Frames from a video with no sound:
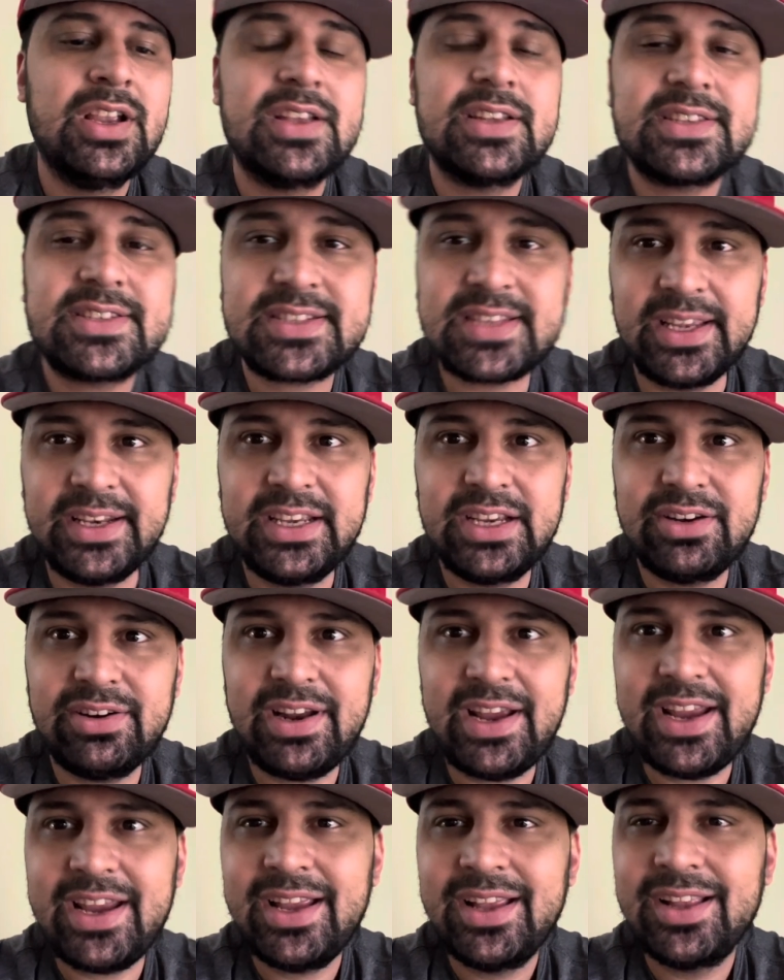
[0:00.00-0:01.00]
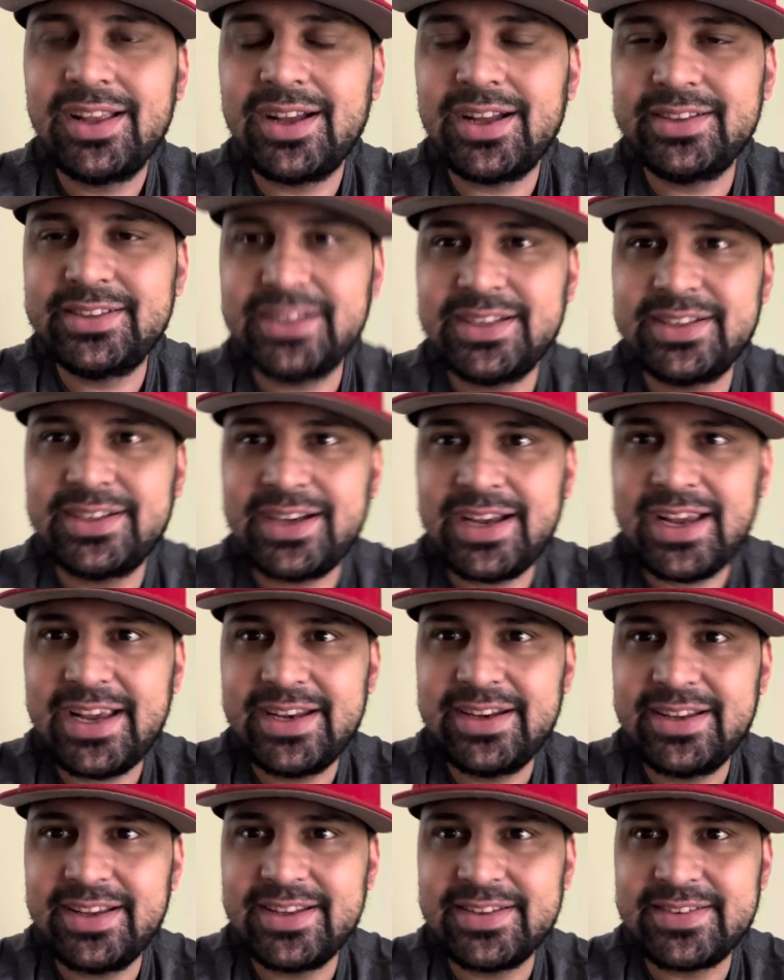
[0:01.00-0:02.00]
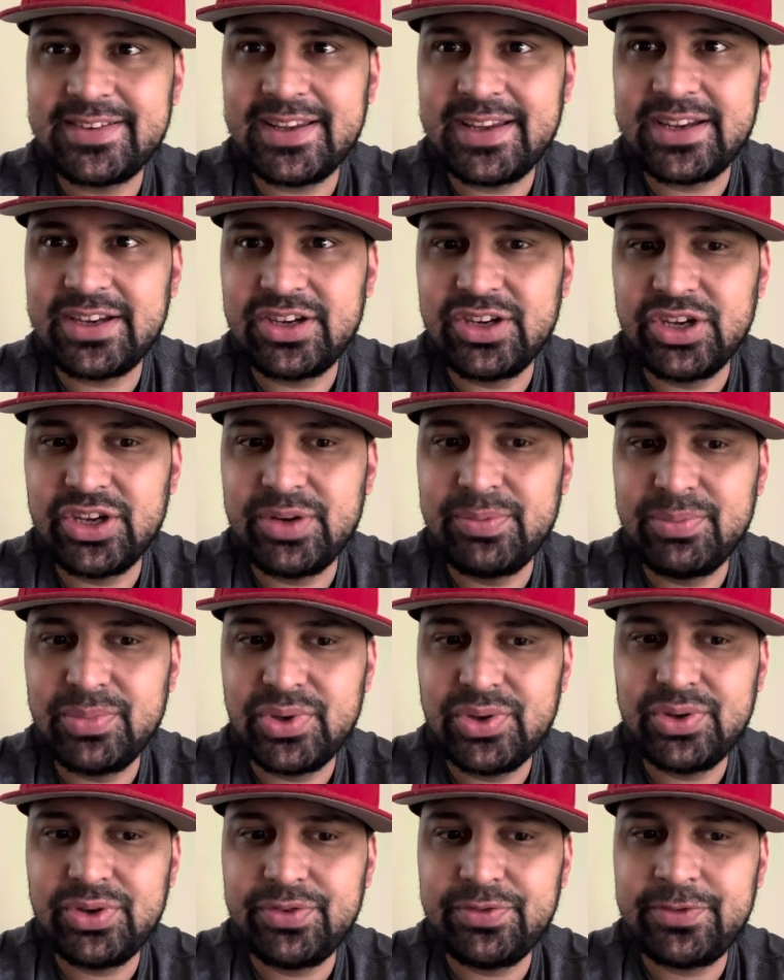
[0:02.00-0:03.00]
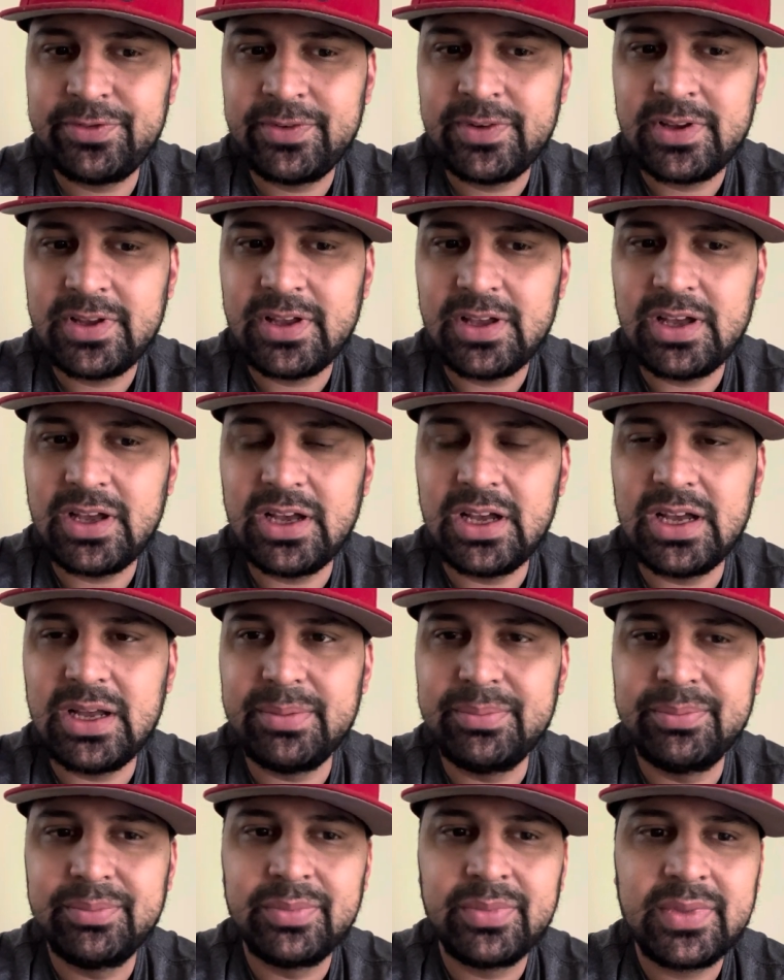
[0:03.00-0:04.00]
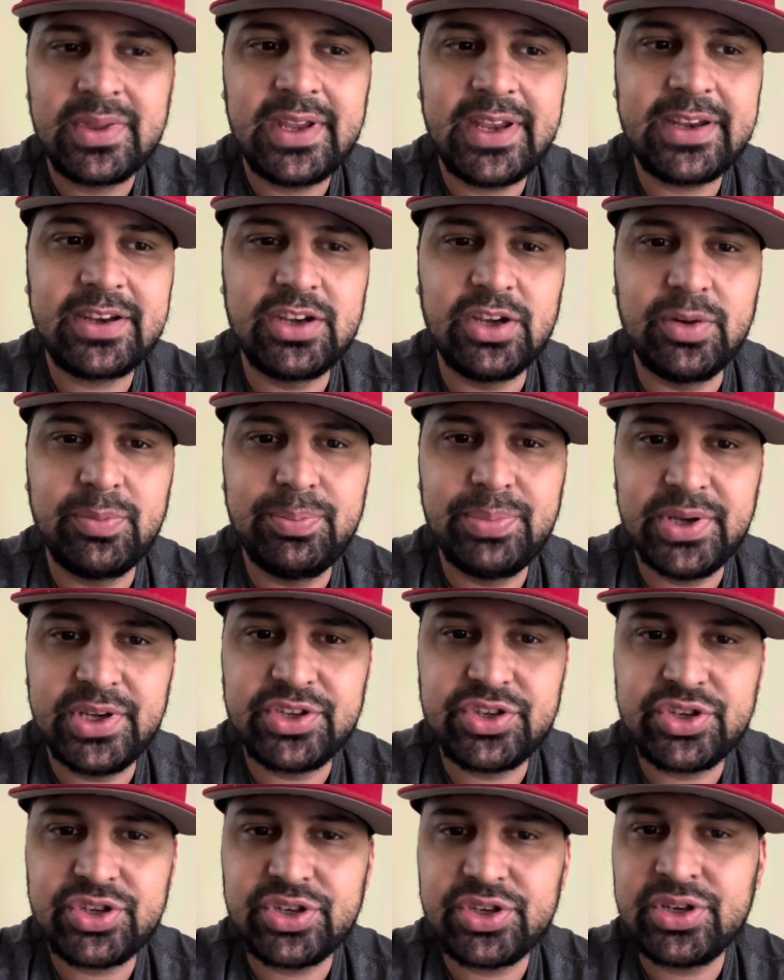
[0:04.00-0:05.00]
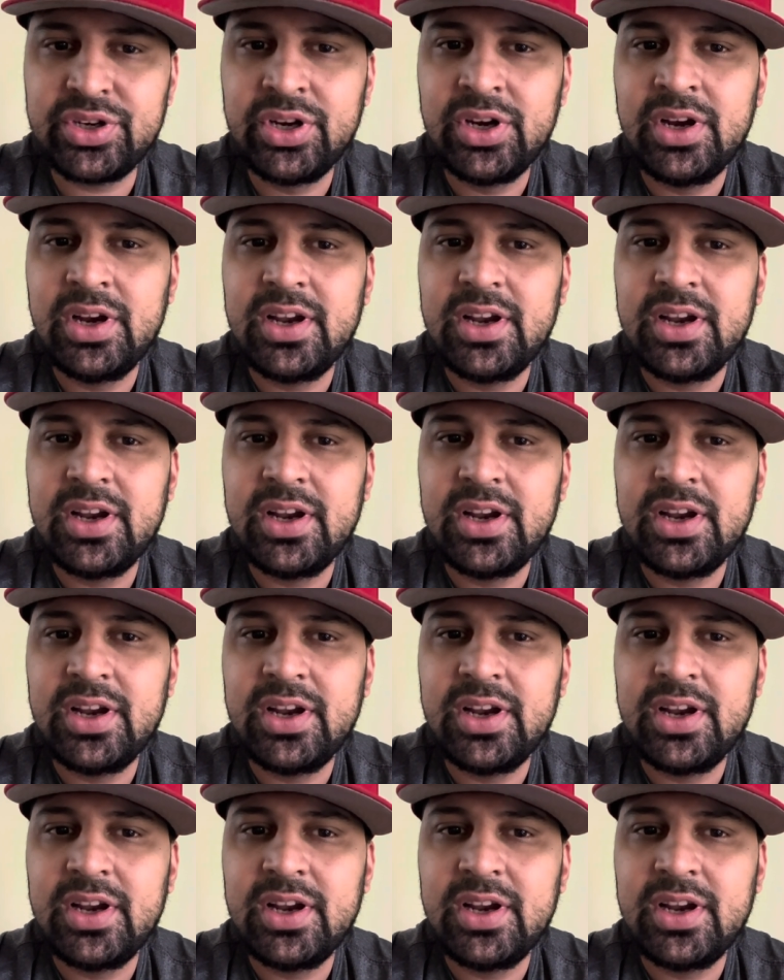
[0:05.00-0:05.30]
Sonny Gray, on the other hand, is a good move, um, a good pitcher.